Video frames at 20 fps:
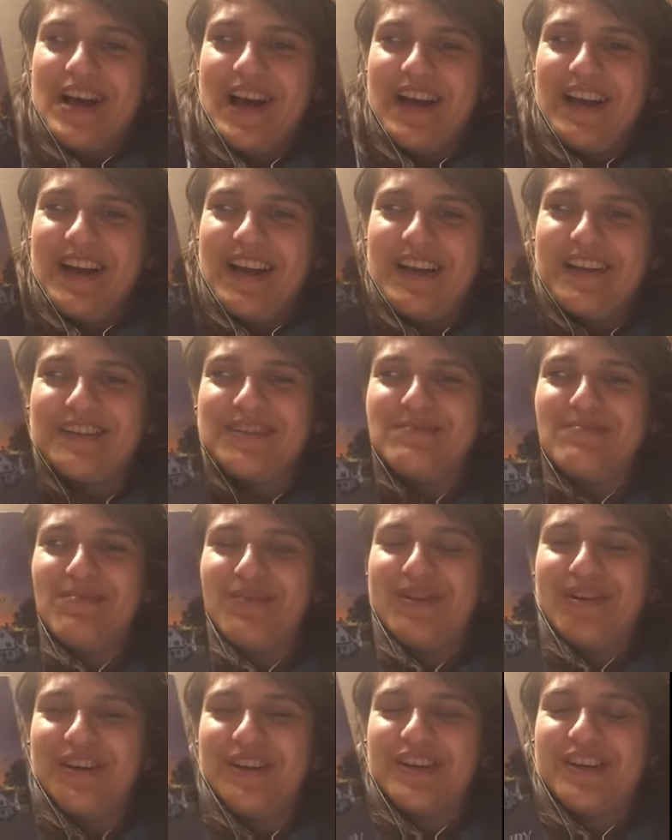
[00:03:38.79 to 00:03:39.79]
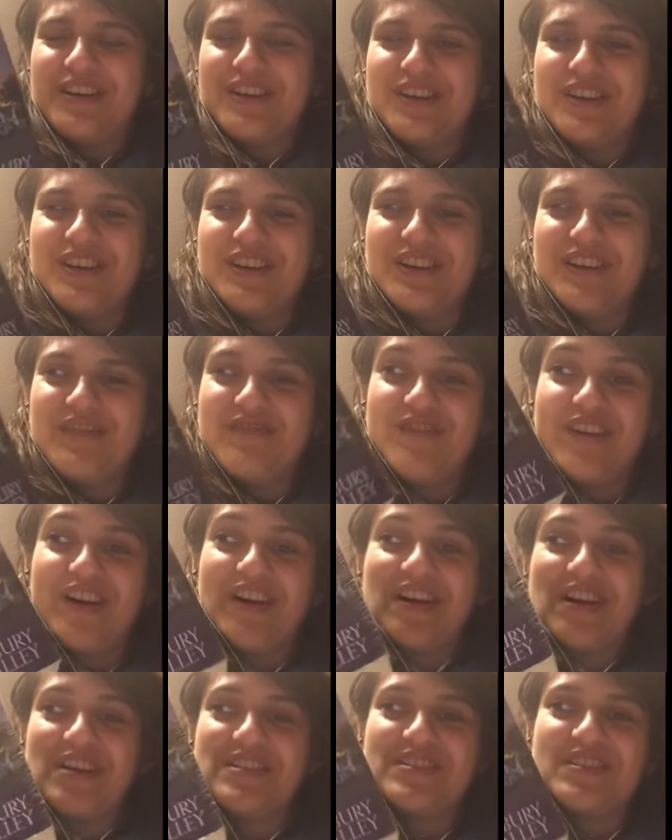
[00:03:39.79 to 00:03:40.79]
I got this book in
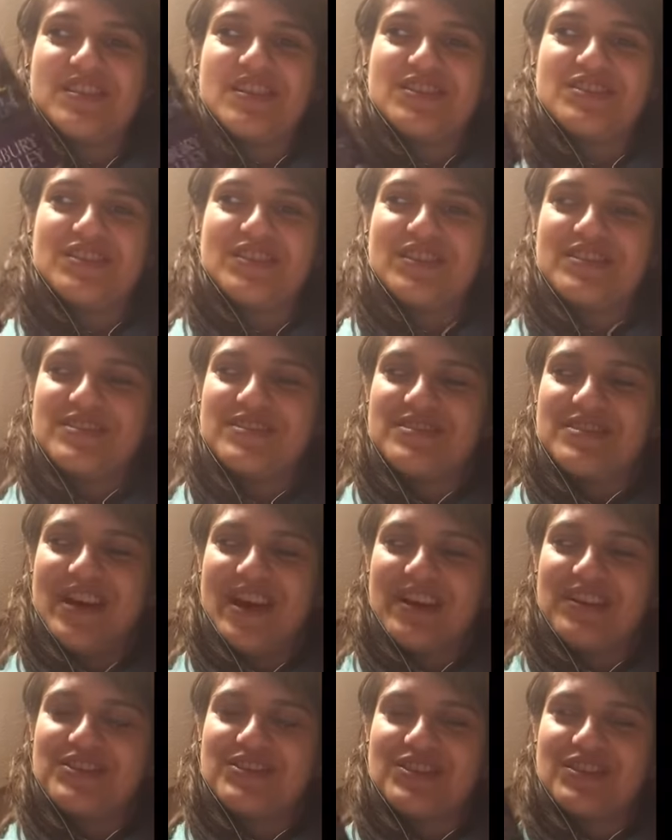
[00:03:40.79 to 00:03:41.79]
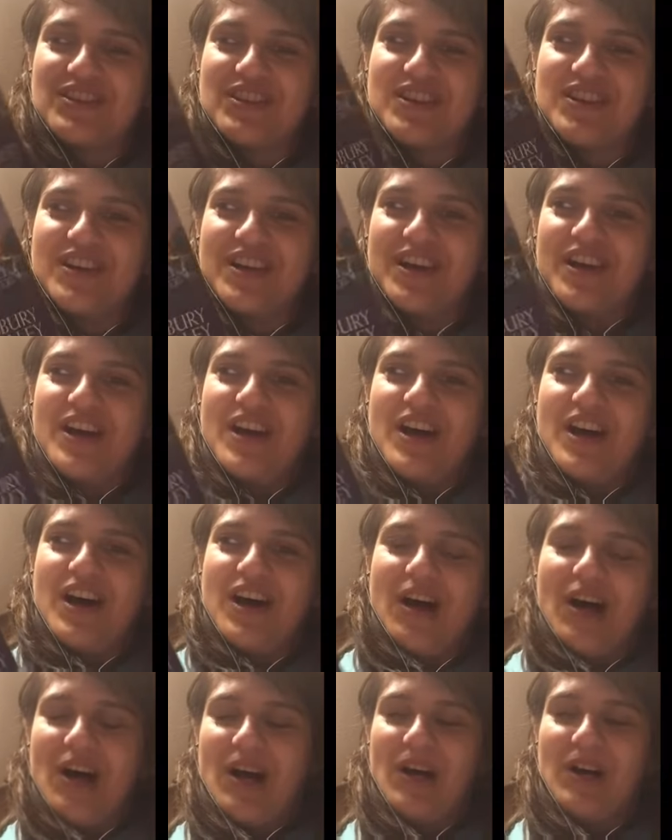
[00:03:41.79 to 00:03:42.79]
very nice condition. This is actually
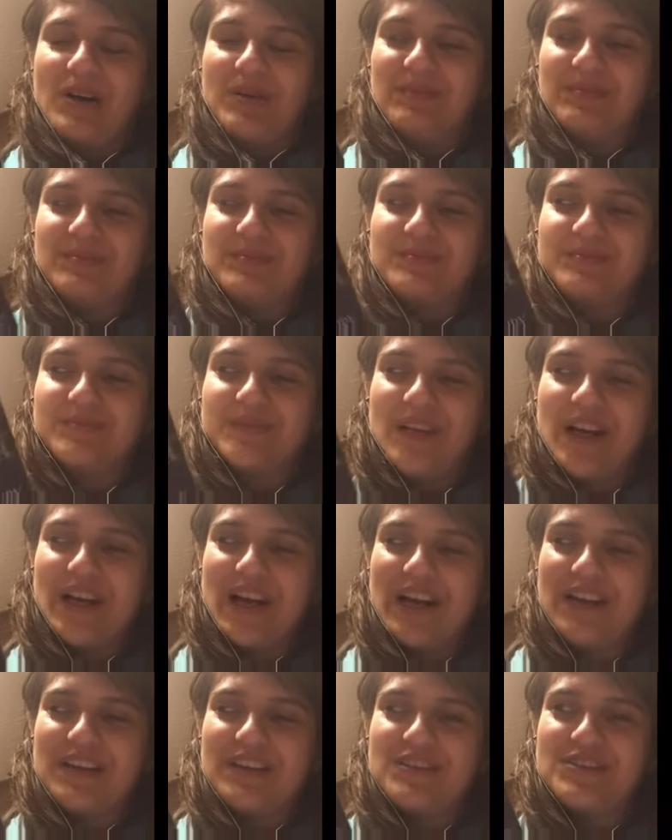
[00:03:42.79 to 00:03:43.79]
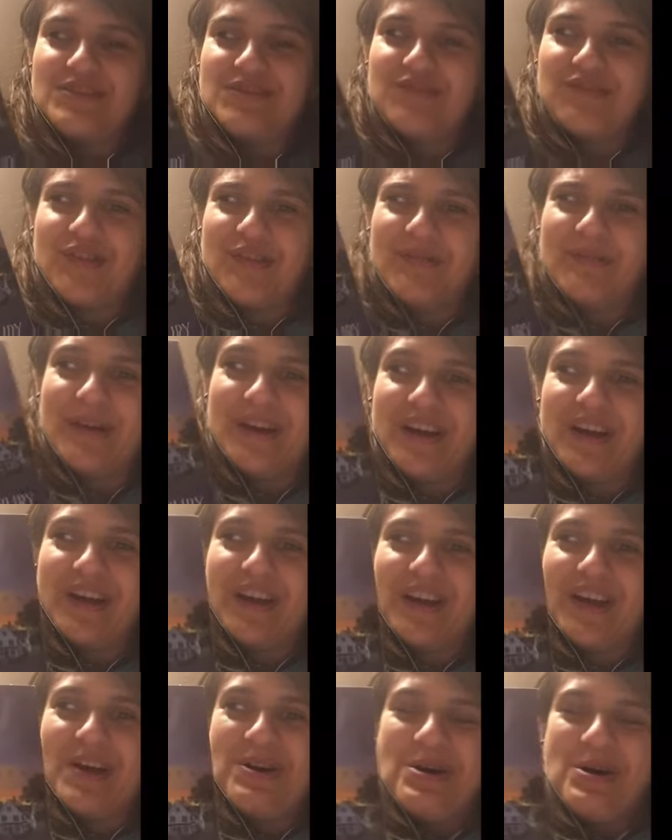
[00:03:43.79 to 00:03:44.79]
I got this from a